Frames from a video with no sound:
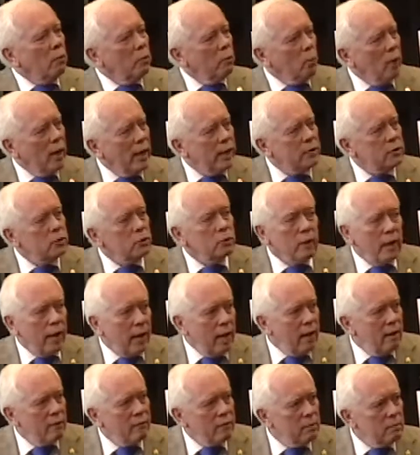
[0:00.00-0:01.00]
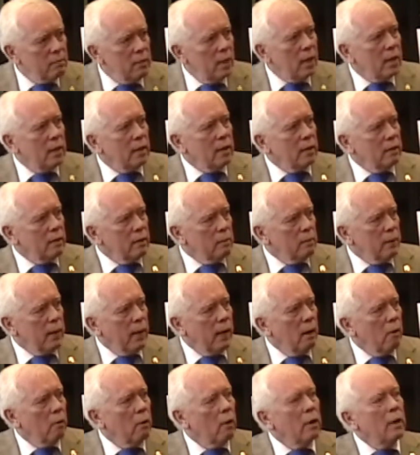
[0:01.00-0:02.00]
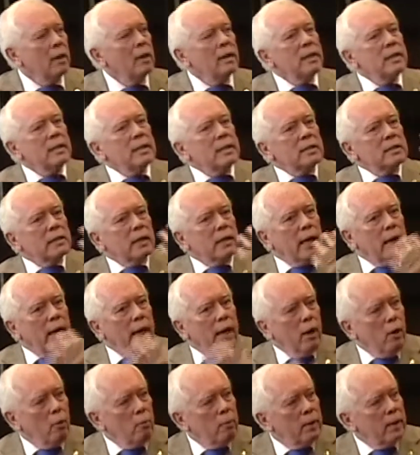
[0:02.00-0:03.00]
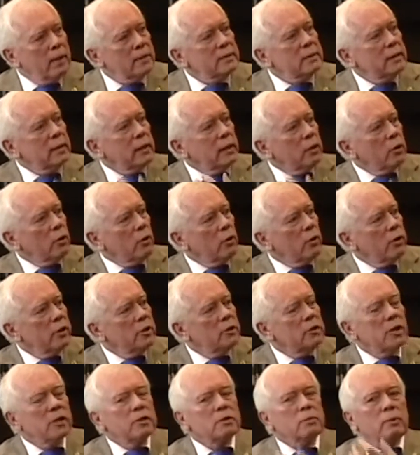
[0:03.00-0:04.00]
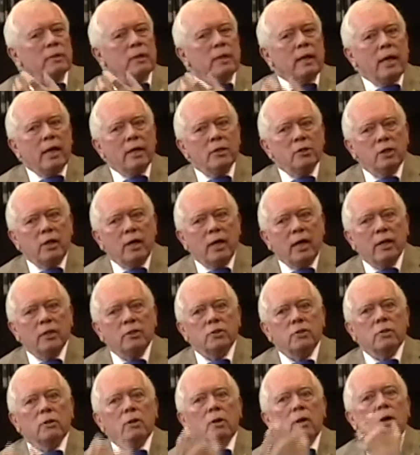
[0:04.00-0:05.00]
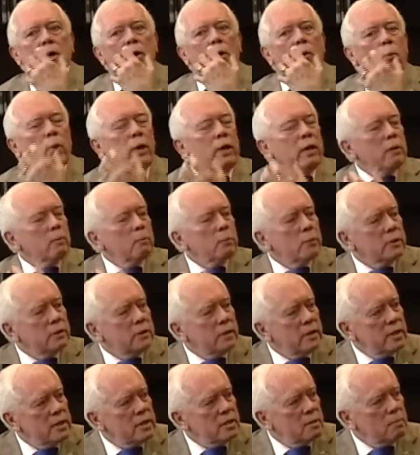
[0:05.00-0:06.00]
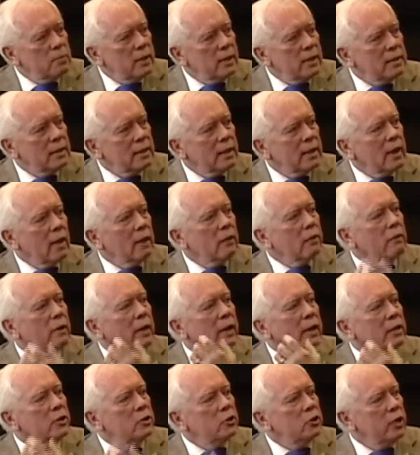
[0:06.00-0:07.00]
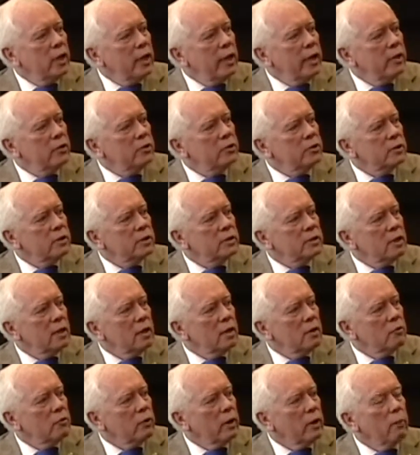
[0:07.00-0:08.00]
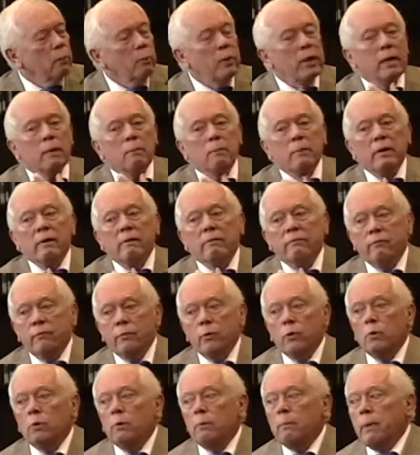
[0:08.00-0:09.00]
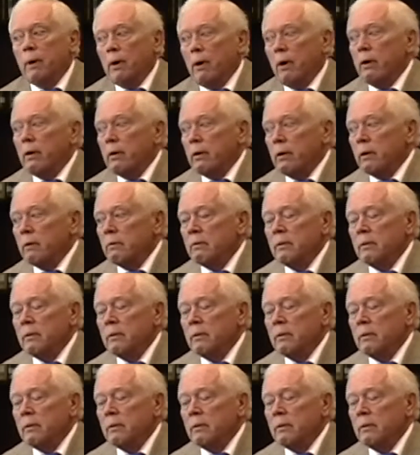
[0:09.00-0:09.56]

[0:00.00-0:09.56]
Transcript: whites who have the money and the power to help us and encourage us with education. We can participate together and change this country. We can be a full partner.